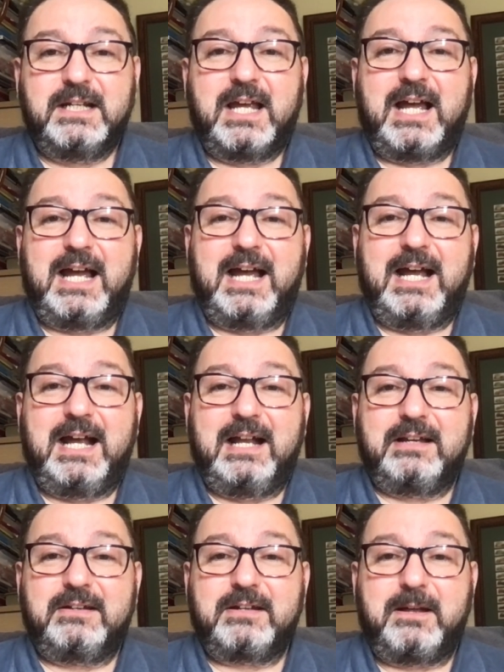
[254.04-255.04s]

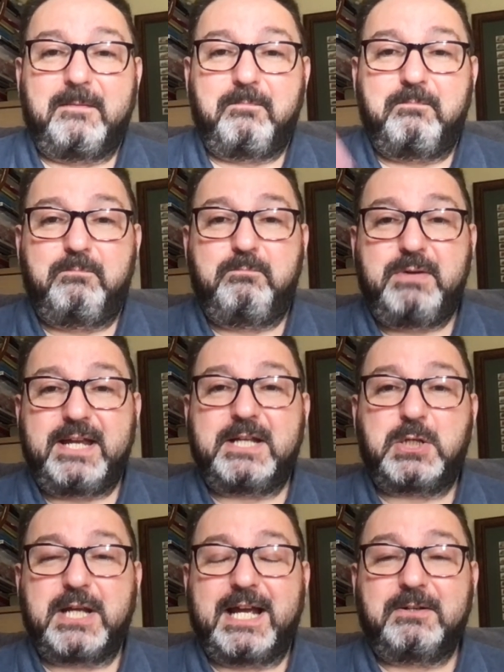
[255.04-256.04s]
And big
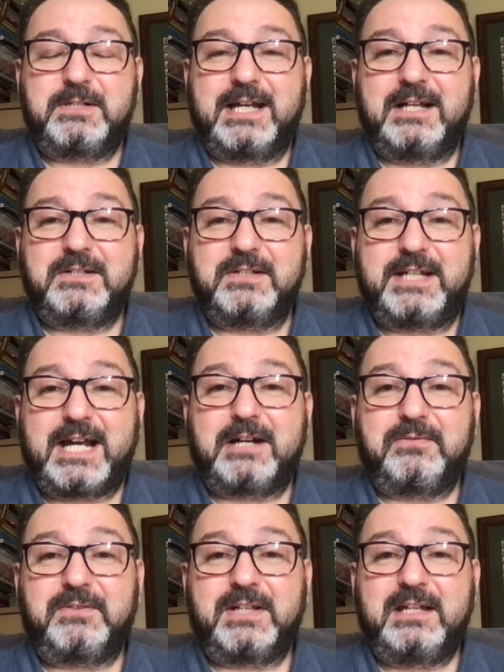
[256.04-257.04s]
shout out to
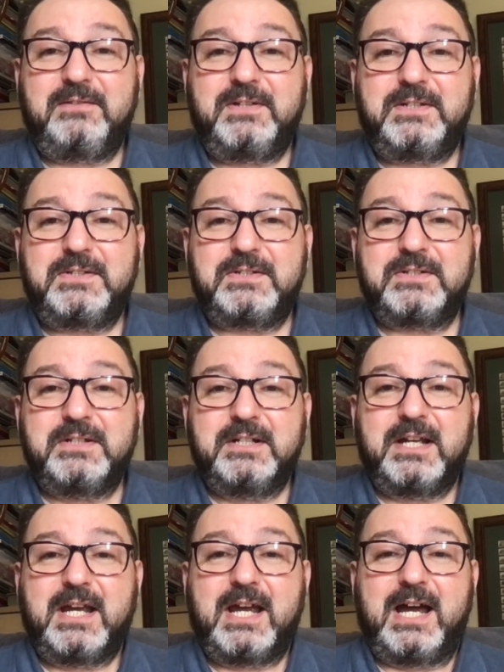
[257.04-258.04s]
Gareth Davies,
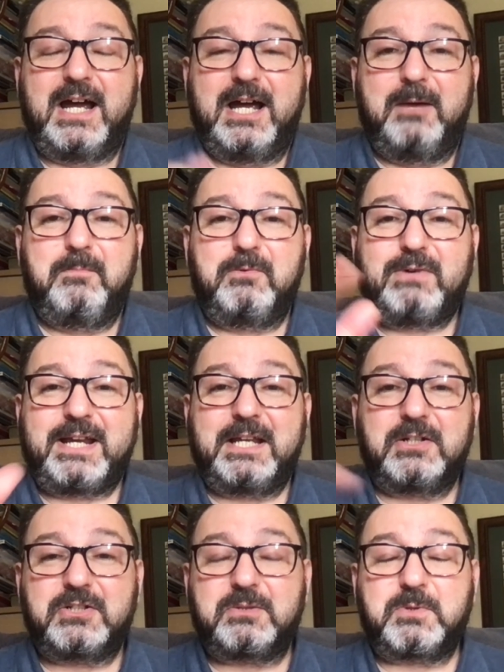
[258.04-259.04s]

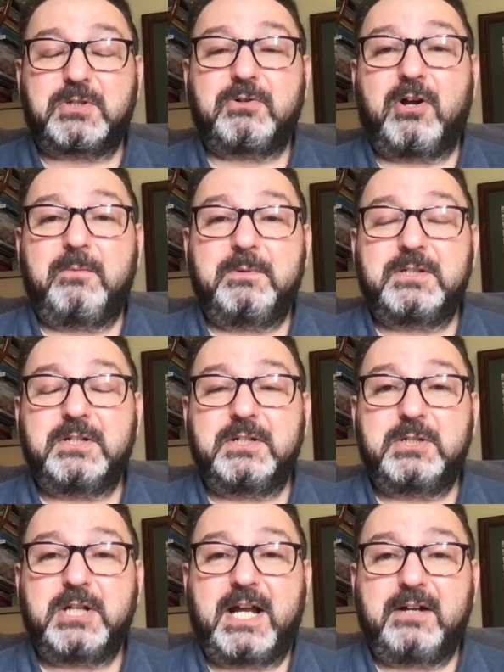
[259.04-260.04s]
regular subscriber to the
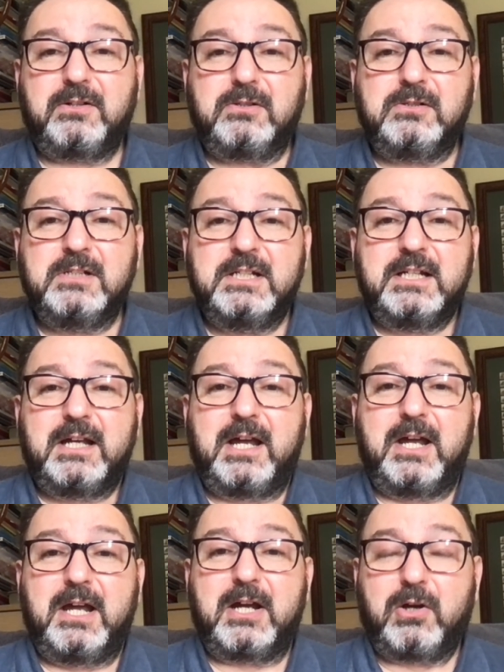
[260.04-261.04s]
channel,
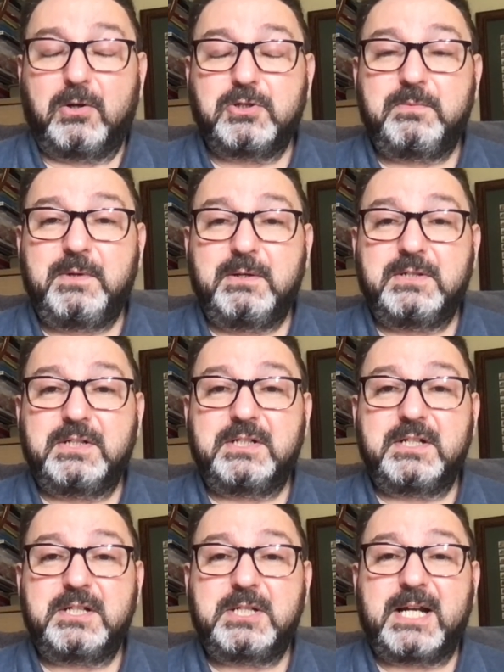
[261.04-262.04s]
contributor
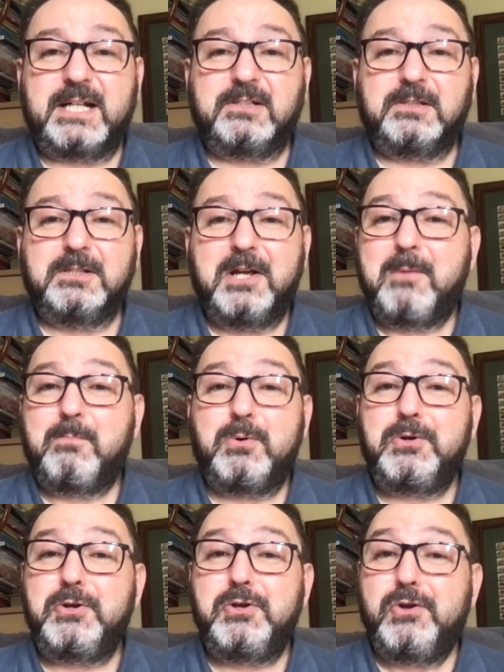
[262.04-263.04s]
to the channel,
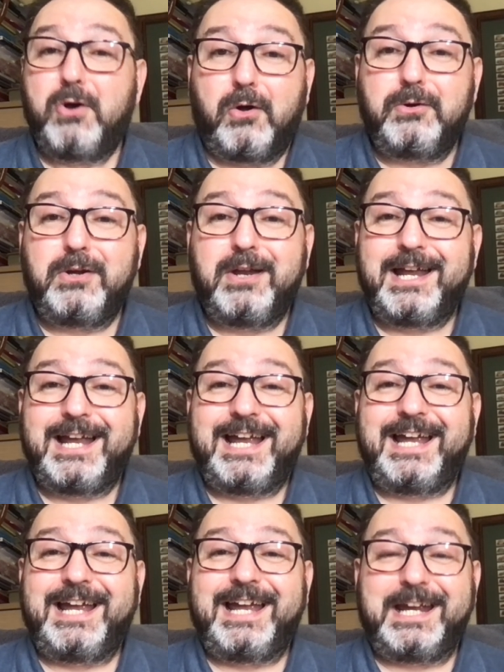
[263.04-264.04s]
but
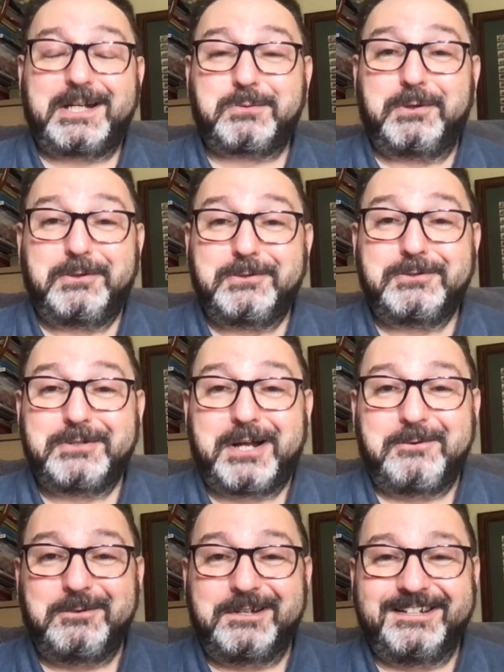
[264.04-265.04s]
non-X100
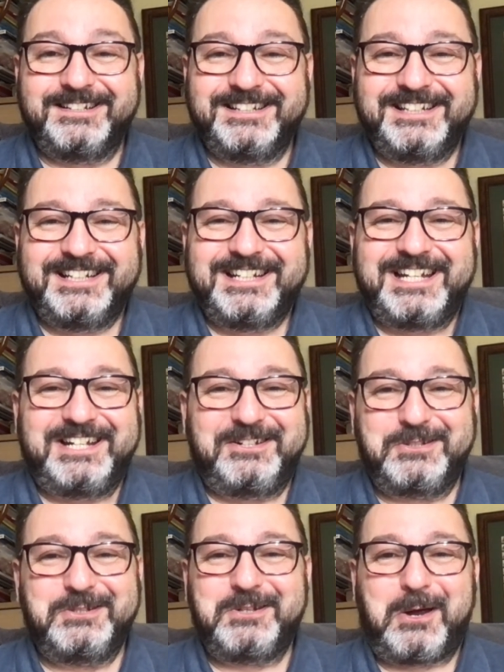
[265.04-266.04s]
owner. He
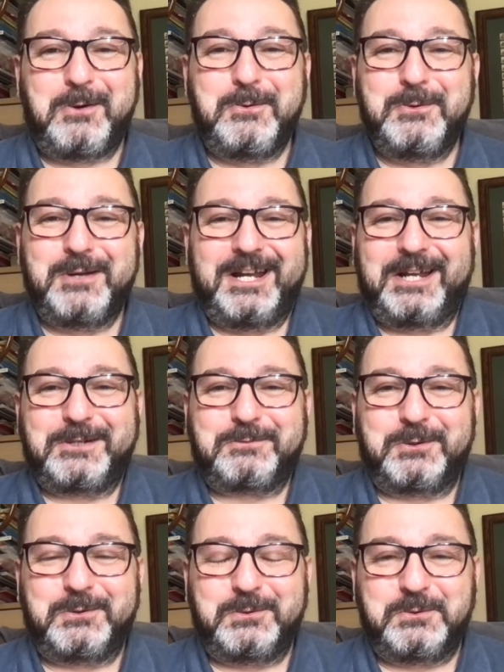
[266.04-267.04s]
doesn't own an
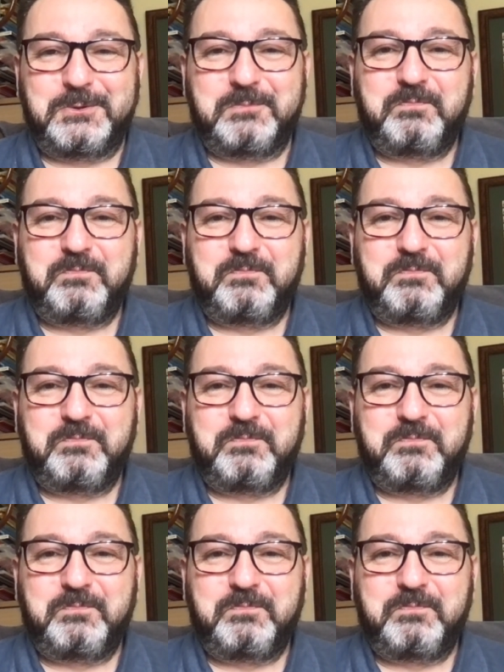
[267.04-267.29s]
X100.